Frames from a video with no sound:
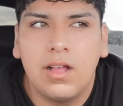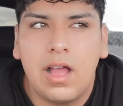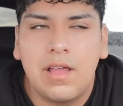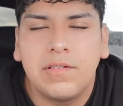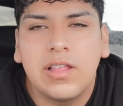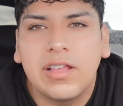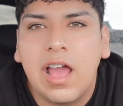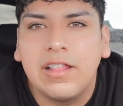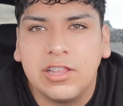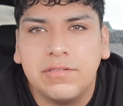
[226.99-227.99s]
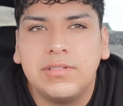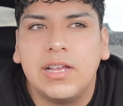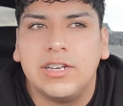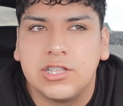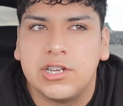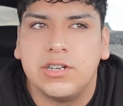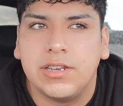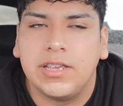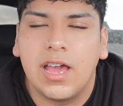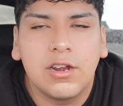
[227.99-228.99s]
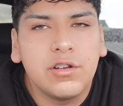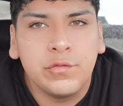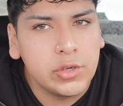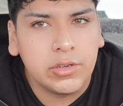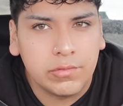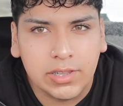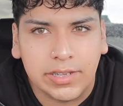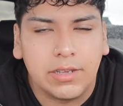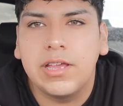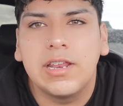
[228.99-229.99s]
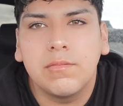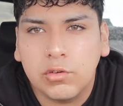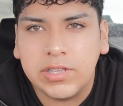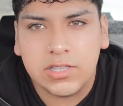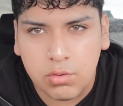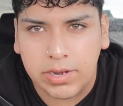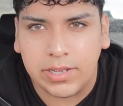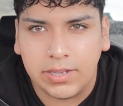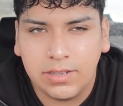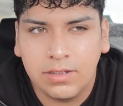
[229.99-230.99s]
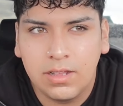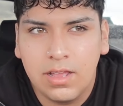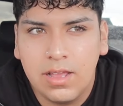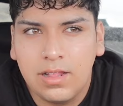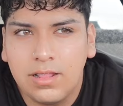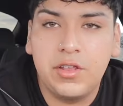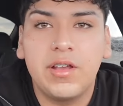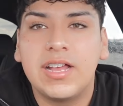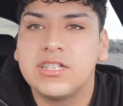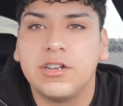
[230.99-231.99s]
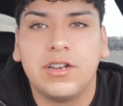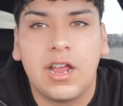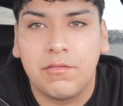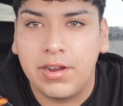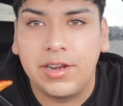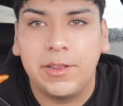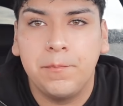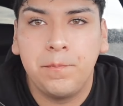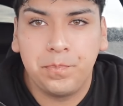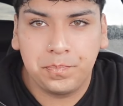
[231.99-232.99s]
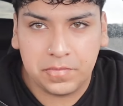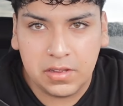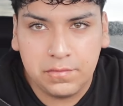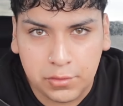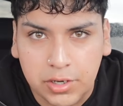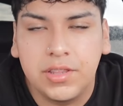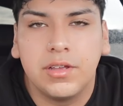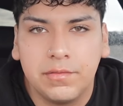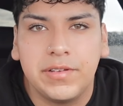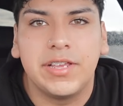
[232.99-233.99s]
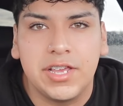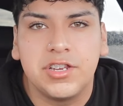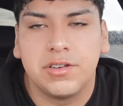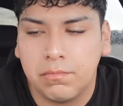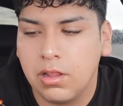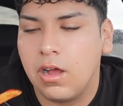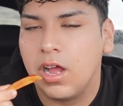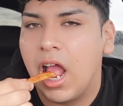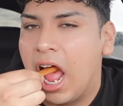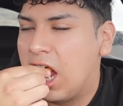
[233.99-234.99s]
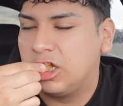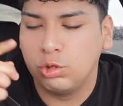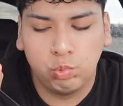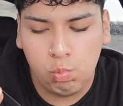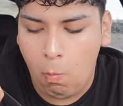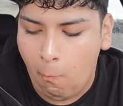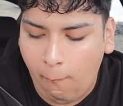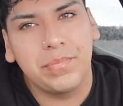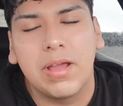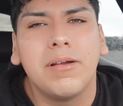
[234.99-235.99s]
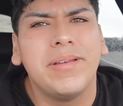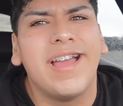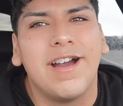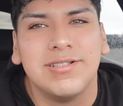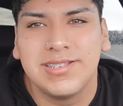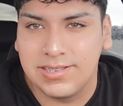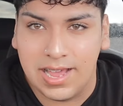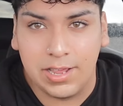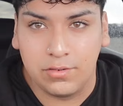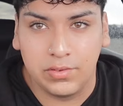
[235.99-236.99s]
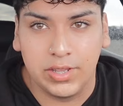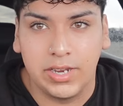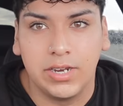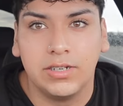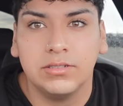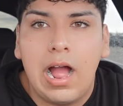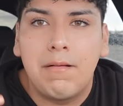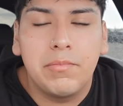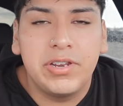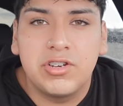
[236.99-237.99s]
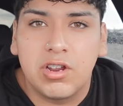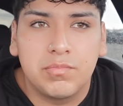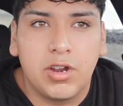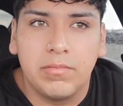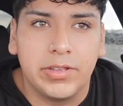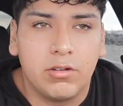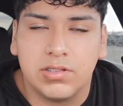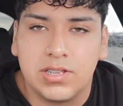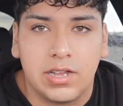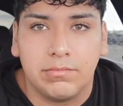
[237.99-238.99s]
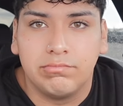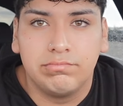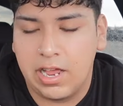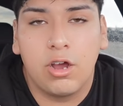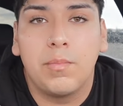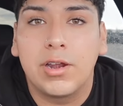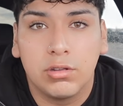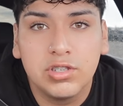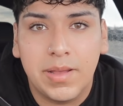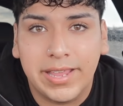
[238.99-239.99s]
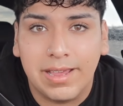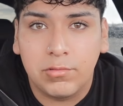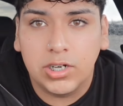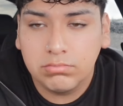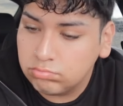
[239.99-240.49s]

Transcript: I feel like I lived an eternity. I don't know if you can relate. And I'm only 20. You guys are not ready for the vacation vlog. Mm-mm. I'm gonna be outside over there. I'm gonna be drunk probably all the time. I hope I don't lose my camera.